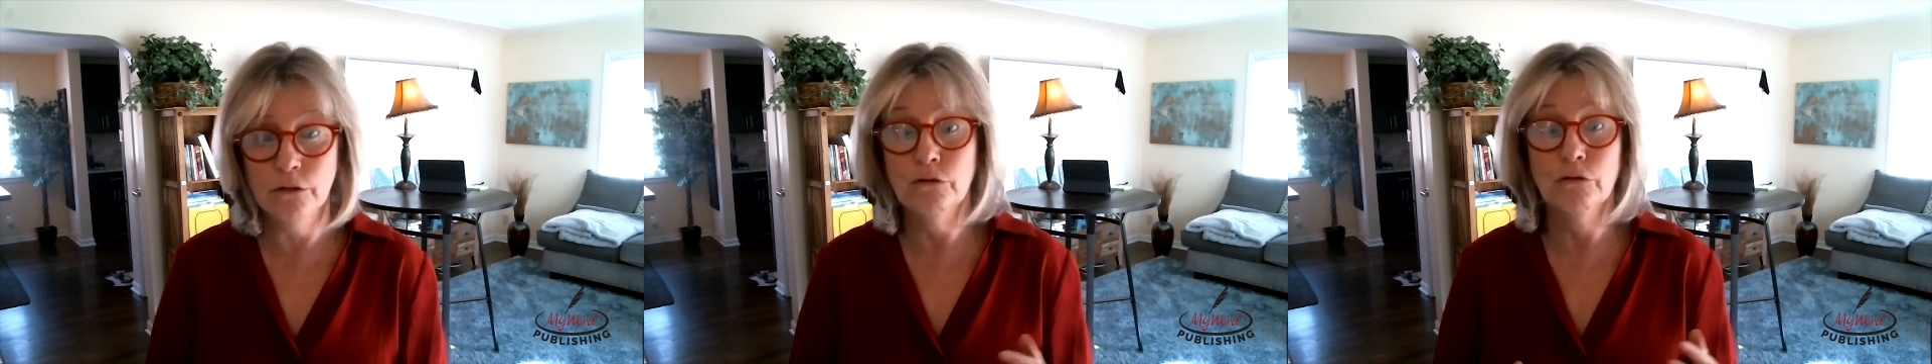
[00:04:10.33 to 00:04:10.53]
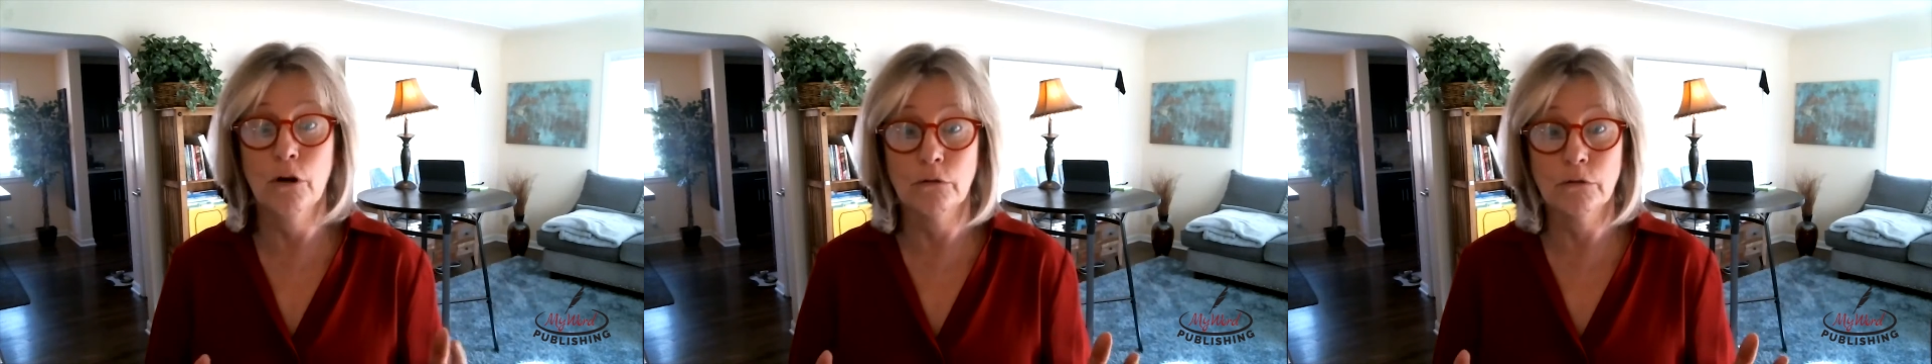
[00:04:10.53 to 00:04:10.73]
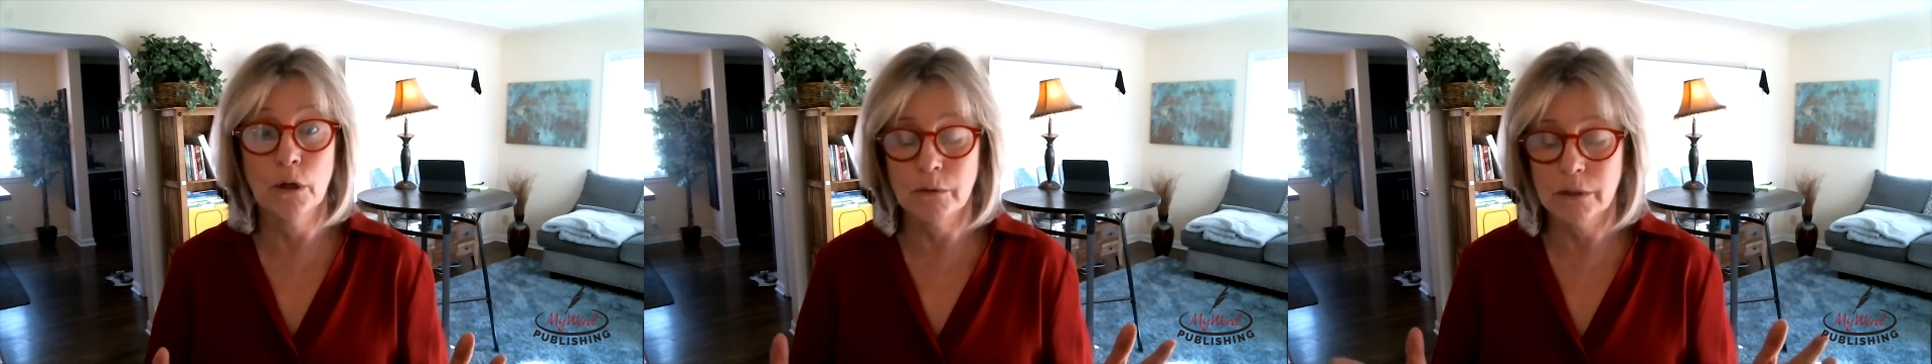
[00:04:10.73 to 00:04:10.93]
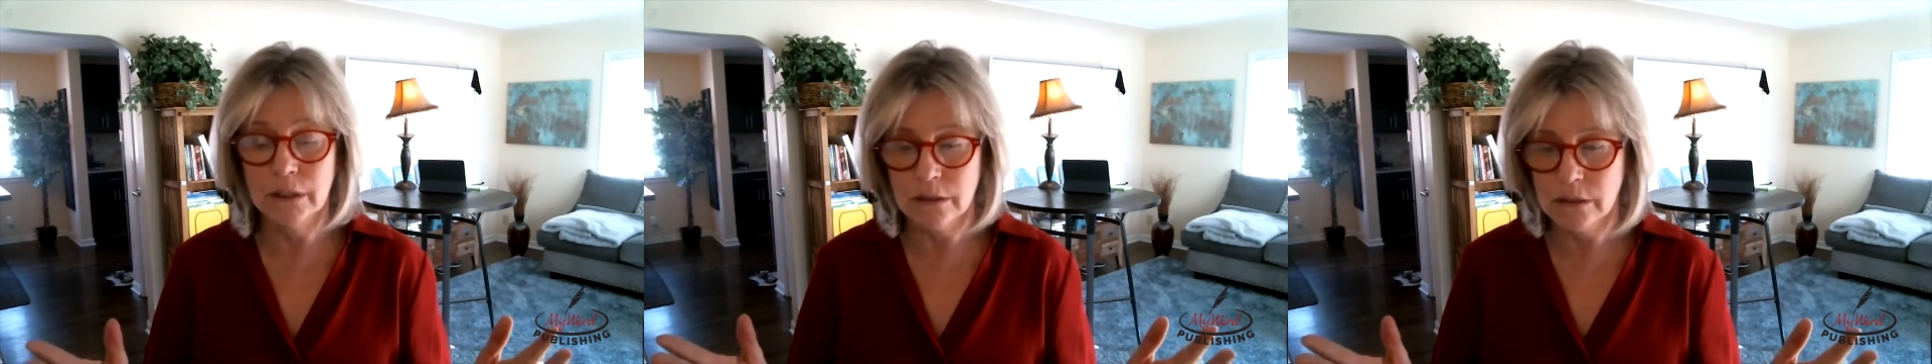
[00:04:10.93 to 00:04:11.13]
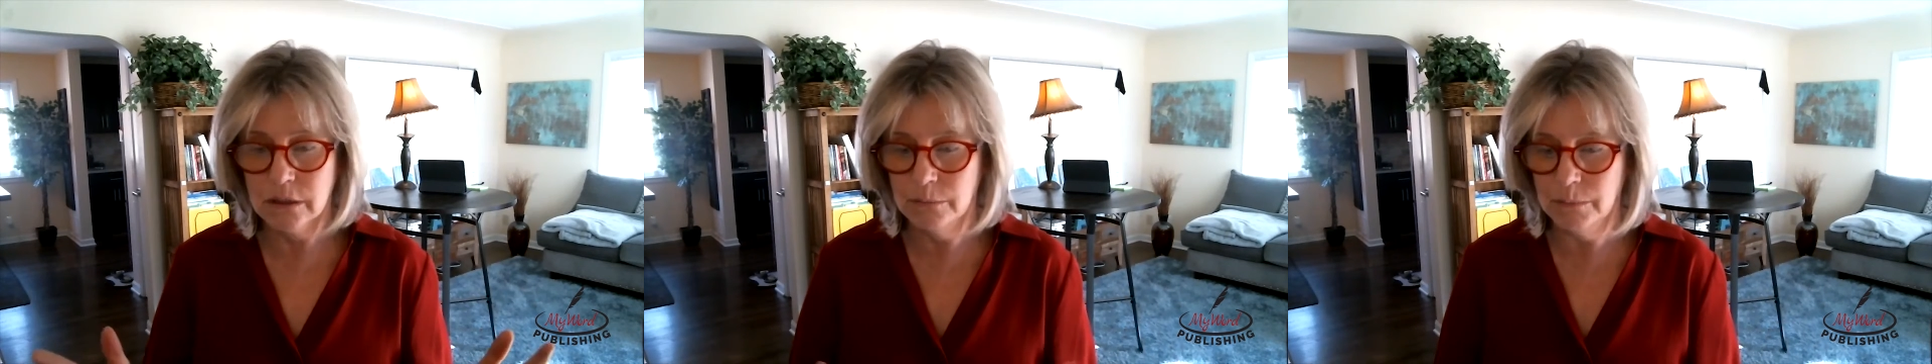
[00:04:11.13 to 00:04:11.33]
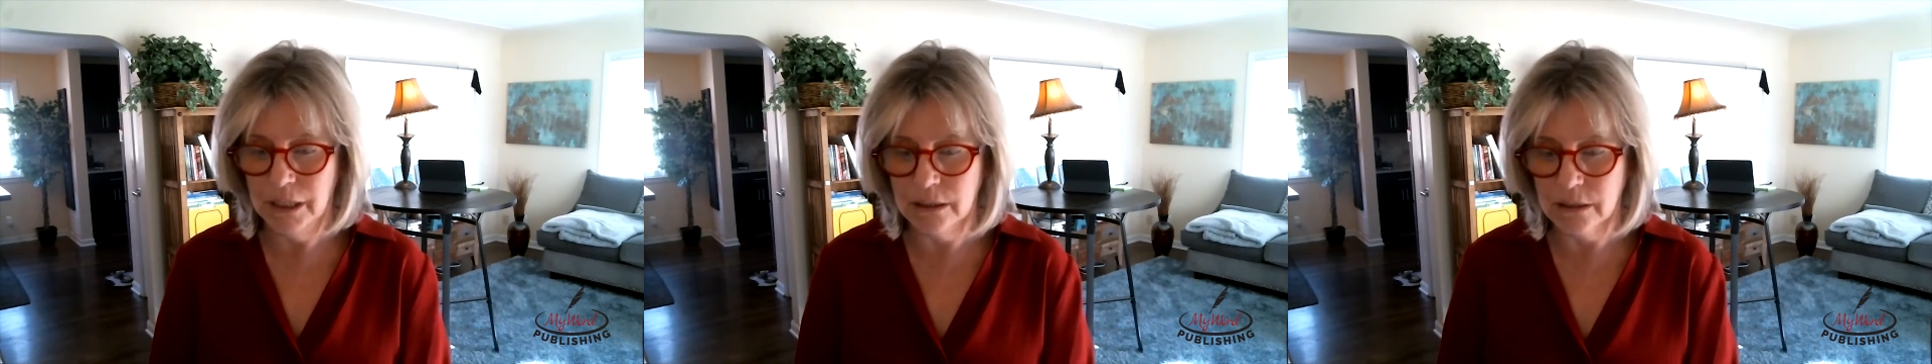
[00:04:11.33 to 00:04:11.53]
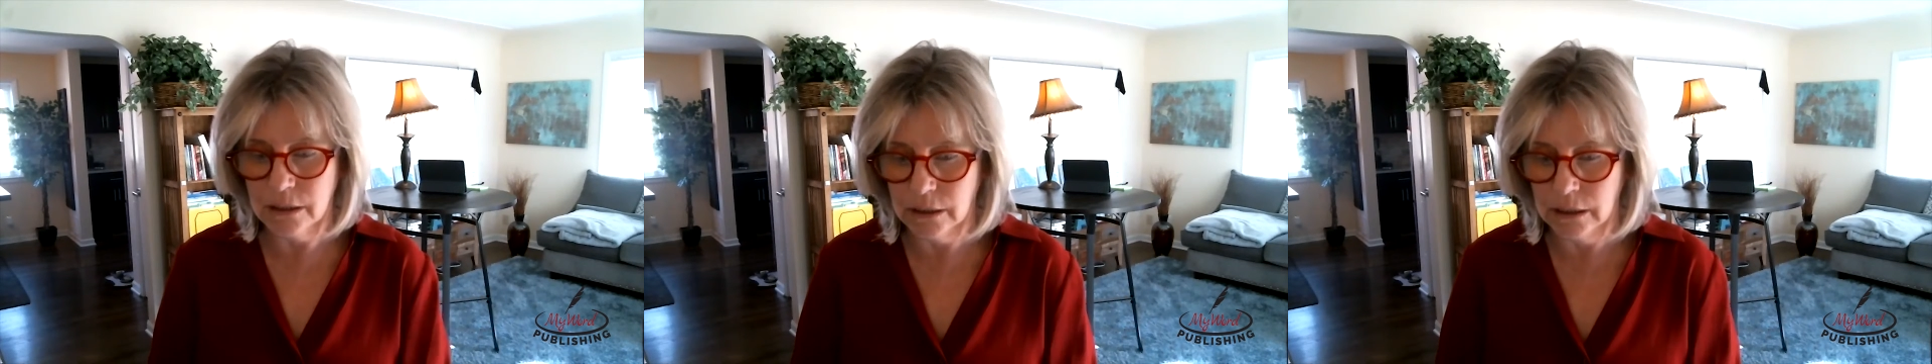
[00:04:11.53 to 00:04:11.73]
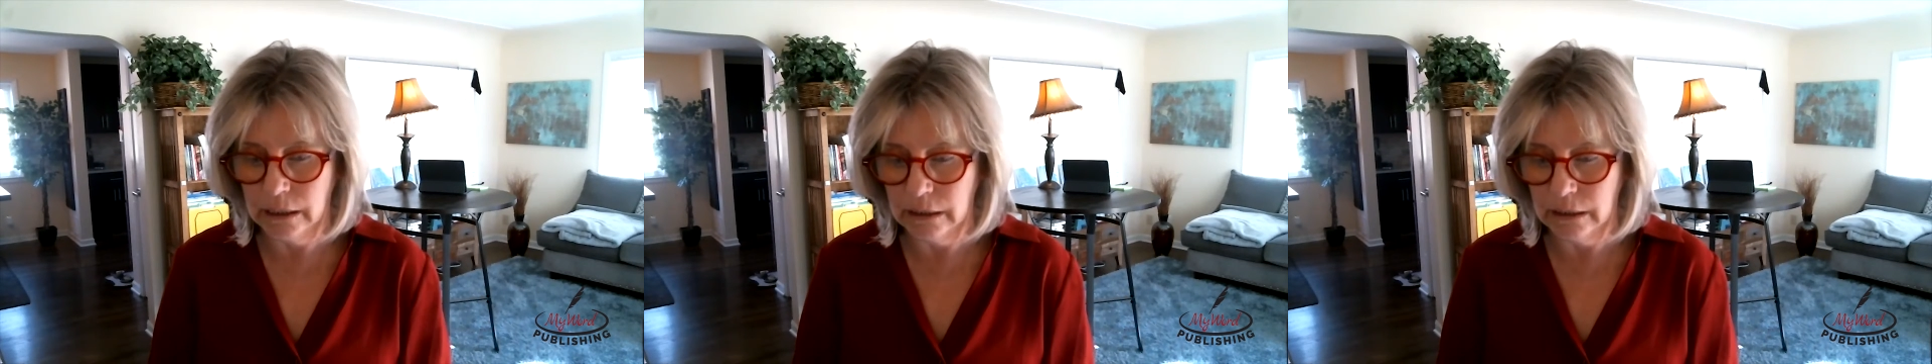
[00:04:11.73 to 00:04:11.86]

You don't know what it's going to be until you